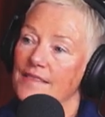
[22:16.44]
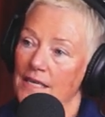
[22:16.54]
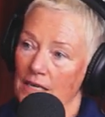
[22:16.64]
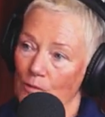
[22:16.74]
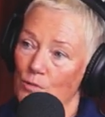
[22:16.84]

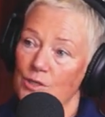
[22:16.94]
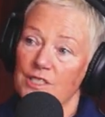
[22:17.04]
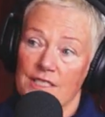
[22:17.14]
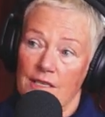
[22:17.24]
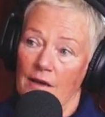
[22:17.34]
Then I
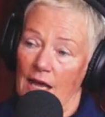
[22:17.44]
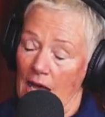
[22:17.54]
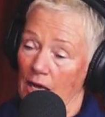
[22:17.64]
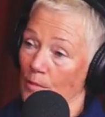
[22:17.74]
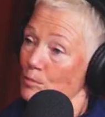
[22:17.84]
worked as a,
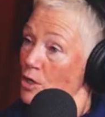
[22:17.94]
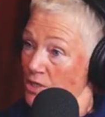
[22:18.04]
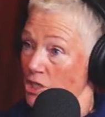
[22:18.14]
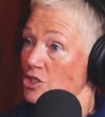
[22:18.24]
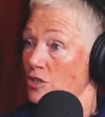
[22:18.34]
a
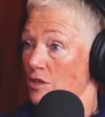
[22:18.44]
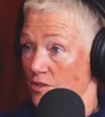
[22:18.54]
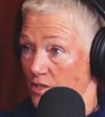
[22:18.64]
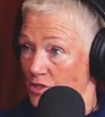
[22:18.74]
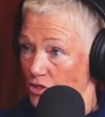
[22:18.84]
prostitute
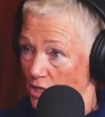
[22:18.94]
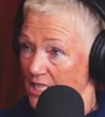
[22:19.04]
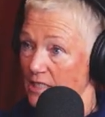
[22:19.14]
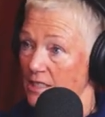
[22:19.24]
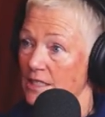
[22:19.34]
on the
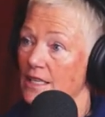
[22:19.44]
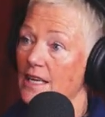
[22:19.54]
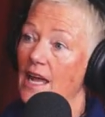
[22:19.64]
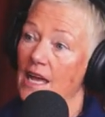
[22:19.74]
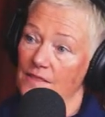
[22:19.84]
street
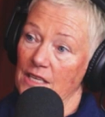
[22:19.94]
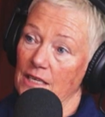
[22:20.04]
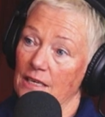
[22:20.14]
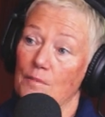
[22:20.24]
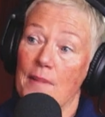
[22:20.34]
mm-hmm. and
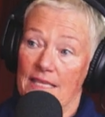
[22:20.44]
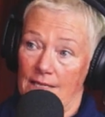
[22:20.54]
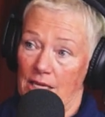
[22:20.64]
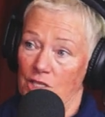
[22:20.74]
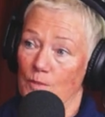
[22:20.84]
then in a
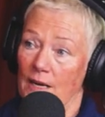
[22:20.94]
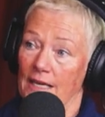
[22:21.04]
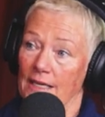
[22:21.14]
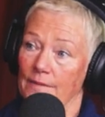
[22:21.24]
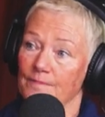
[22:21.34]
massage
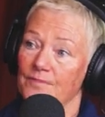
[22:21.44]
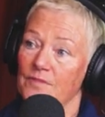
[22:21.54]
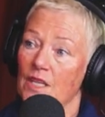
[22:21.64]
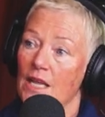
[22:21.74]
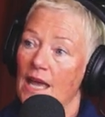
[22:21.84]
parlor.
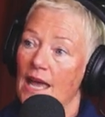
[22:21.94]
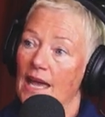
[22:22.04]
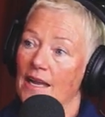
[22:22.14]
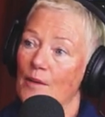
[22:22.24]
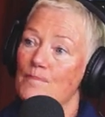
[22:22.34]

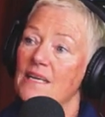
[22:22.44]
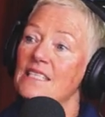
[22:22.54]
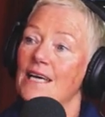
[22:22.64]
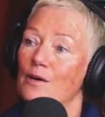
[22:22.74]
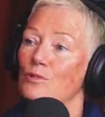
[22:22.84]
And I
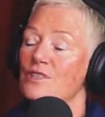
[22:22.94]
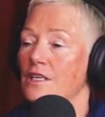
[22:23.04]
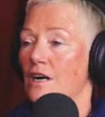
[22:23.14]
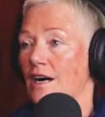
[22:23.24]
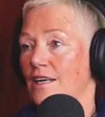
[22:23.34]
met up with
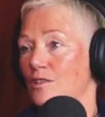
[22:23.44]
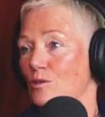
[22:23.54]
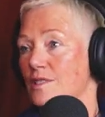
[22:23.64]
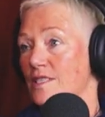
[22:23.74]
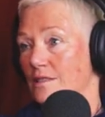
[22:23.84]
a guy
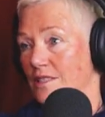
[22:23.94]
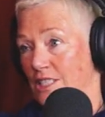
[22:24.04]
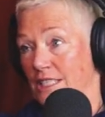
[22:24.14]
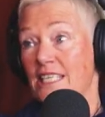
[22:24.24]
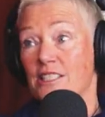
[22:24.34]
who was the
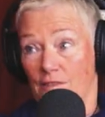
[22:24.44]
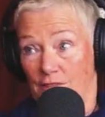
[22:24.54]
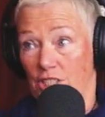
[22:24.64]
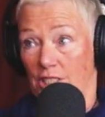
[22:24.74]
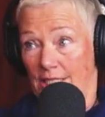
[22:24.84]
detective
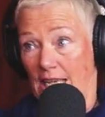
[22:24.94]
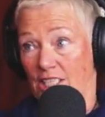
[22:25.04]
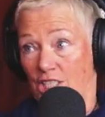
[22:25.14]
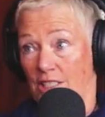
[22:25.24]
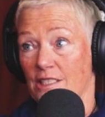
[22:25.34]

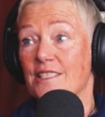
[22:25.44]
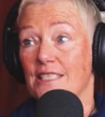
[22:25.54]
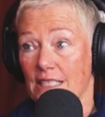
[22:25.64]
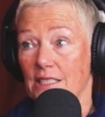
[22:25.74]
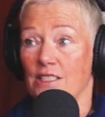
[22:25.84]
sergeant,
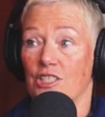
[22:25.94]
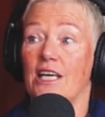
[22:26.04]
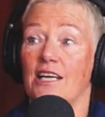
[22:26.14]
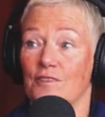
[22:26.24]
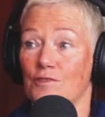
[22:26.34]
second in
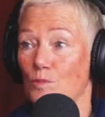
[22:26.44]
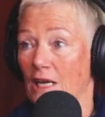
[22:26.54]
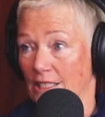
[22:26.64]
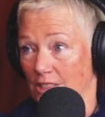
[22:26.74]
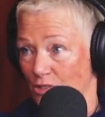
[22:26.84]
charge of the
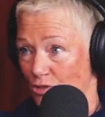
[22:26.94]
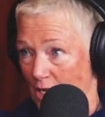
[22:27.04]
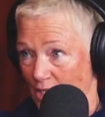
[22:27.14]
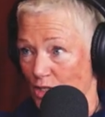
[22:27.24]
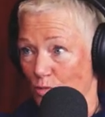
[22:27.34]
Wellington
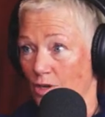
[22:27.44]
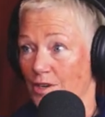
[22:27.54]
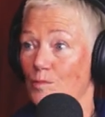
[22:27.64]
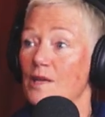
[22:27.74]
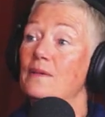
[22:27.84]
Drug
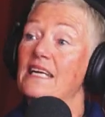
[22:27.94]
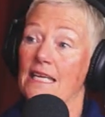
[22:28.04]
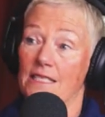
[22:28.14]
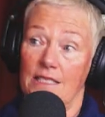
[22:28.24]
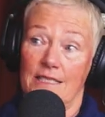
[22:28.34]
Squad, and we
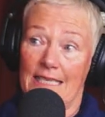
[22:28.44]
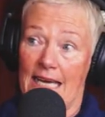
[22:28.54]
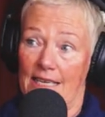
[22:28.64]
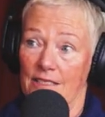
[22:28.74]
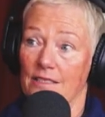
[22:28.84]
began to
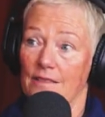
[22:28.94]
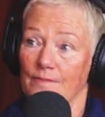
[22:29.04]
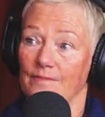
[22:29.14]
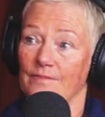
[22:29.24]
date.